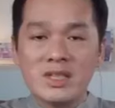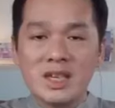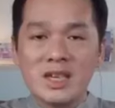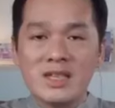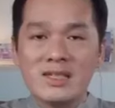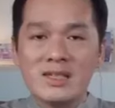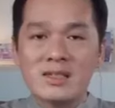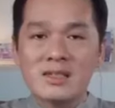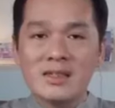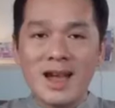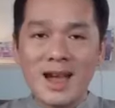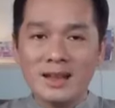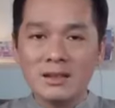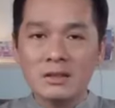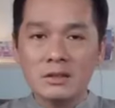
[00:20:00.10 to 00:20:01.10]
stay
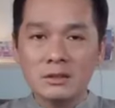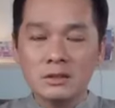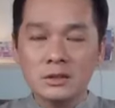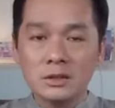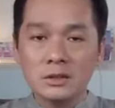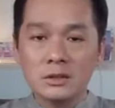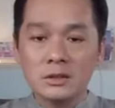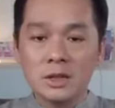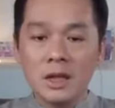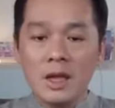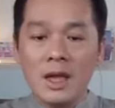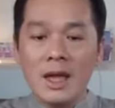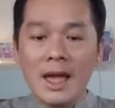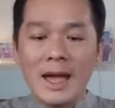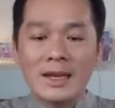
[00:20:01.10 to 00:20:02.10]
stagnant
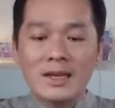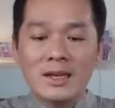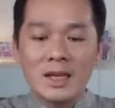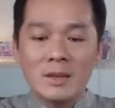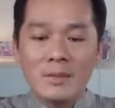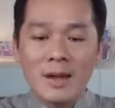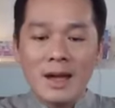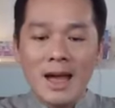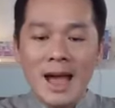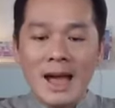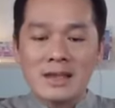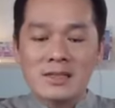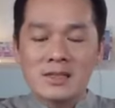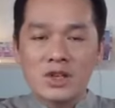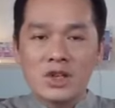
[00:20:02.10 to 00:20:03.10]
and keep
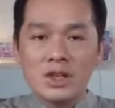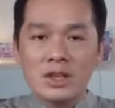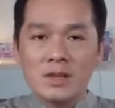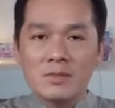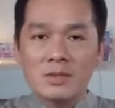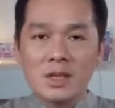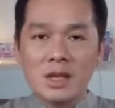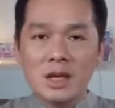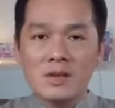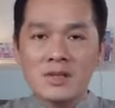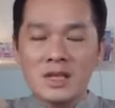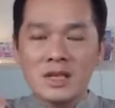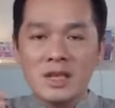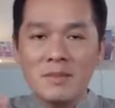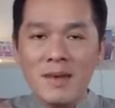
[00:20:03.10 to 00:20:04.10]
asking
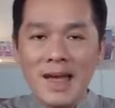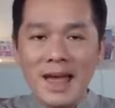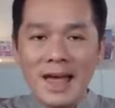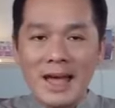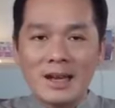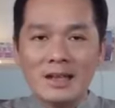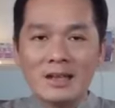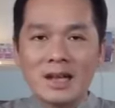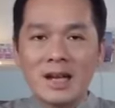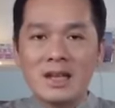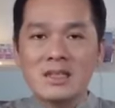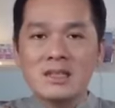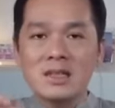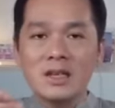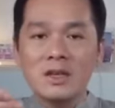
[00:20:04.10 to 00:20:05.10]
themselves and keep
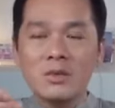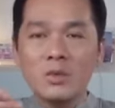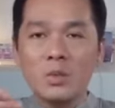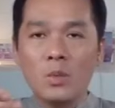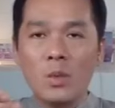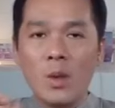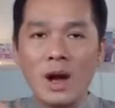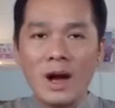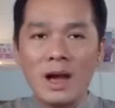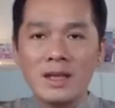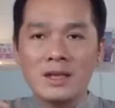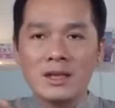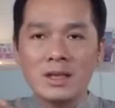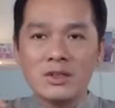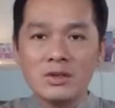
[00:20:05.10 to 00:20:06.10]
analyzing,
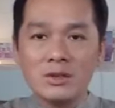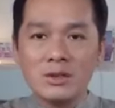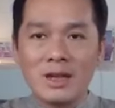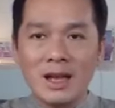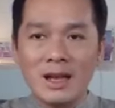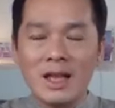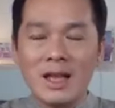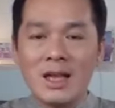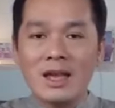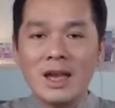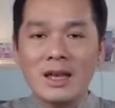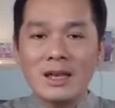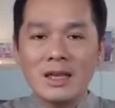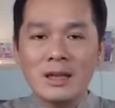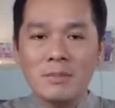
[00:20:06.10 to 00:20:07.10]
why did I do that,
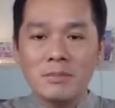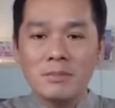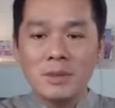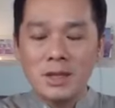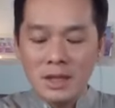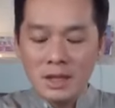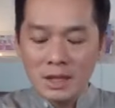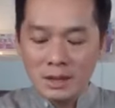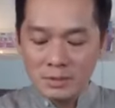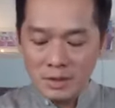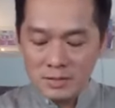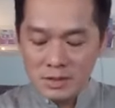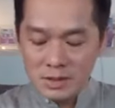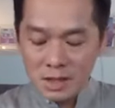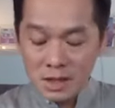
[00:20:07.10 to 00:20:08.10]
and keep beating up
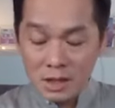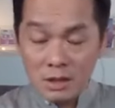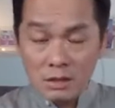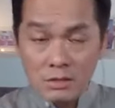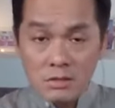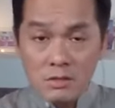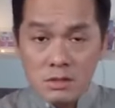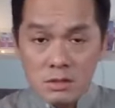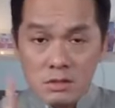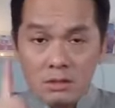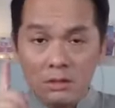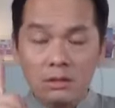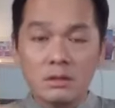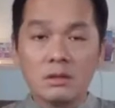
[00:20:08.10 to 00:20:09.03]
themselves,